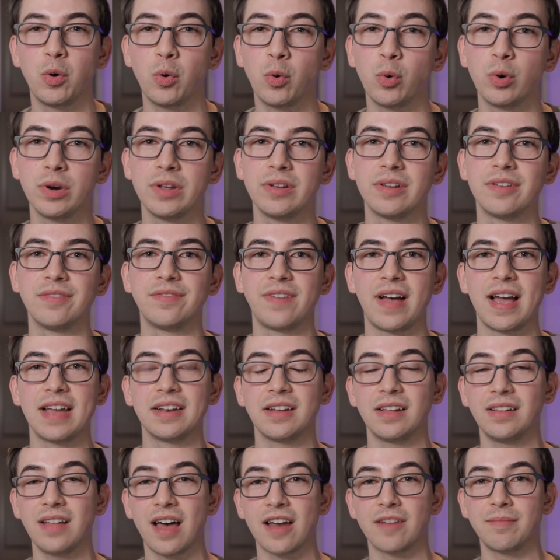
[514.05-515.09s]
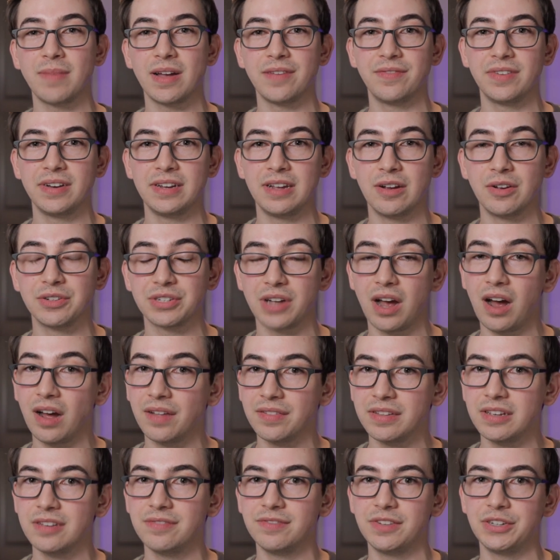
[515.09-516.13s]
or you can find a lot of my videos on
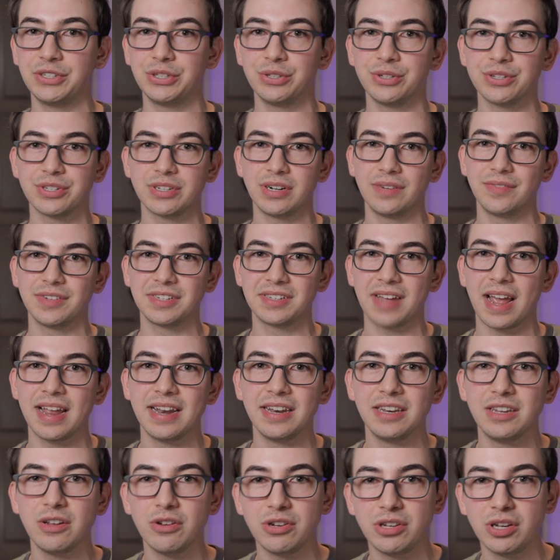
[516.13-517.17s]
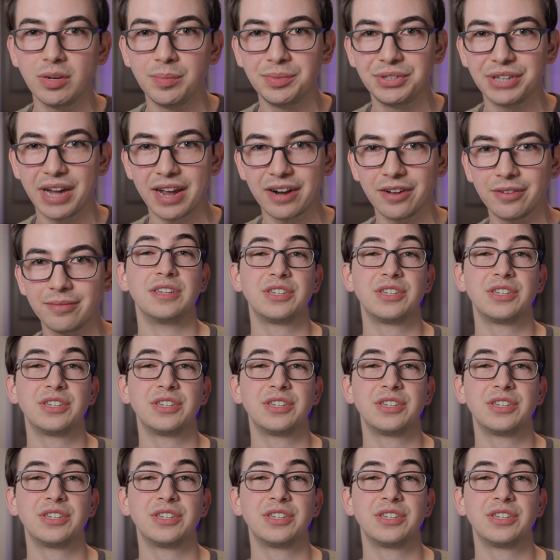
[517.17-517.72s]
the official Service Titan YouTube channel.